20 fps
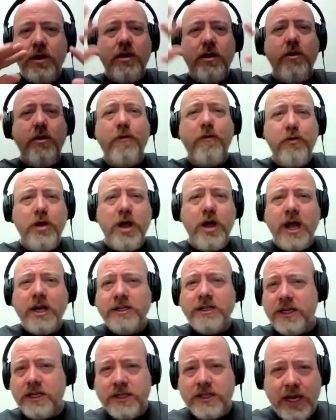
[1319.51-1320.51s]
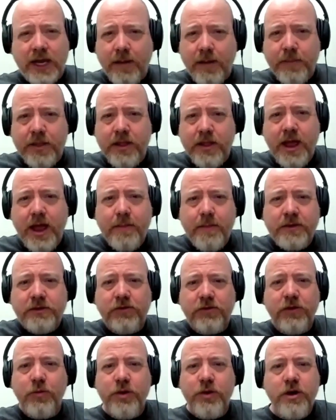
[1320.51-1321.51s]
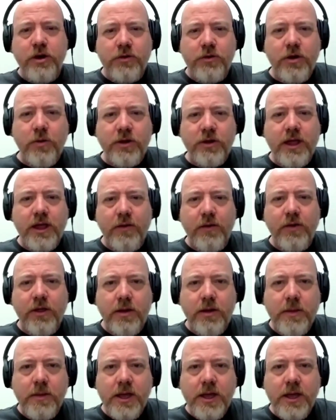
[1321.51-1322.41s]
you know fugazi it's like up in the atmosphere we don't know what that really